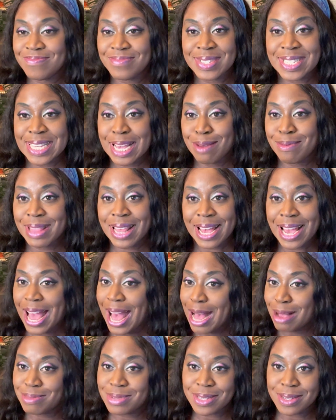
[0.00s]
same thing,
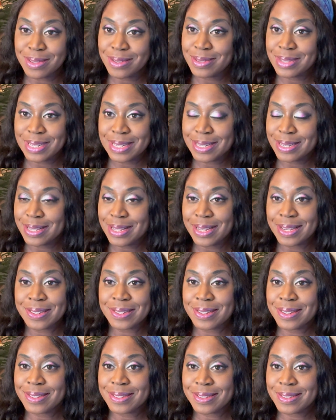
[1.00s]
absolutely
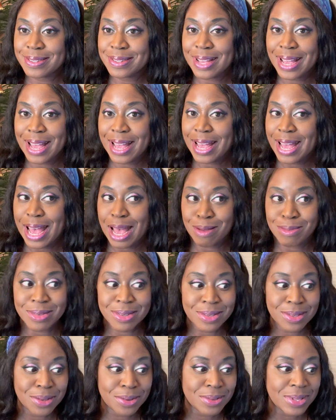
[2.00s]
delicious.
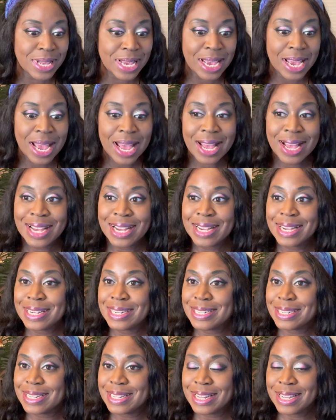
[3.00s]
Absolutely
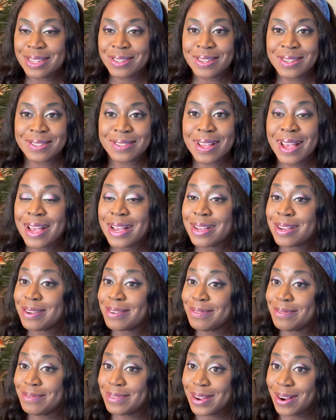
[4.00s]
delicious,
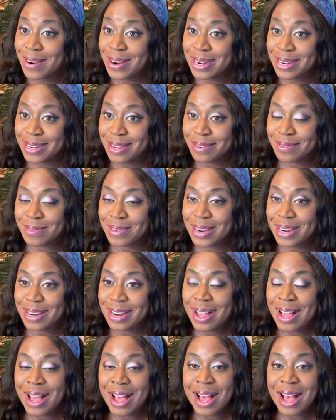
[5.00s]
very different.
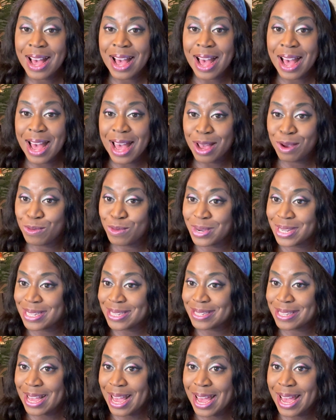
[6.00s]
I would
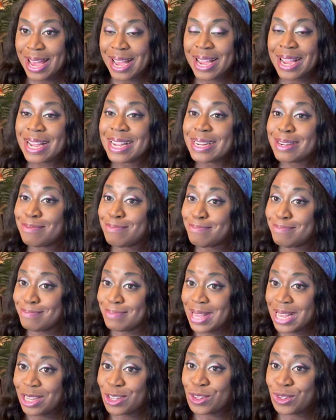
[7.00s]
say
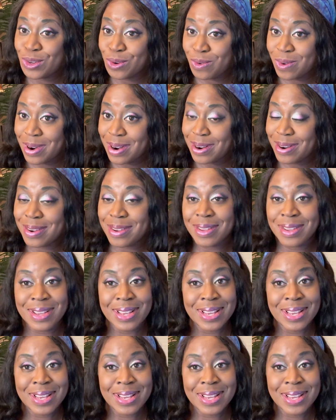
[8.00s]
make sure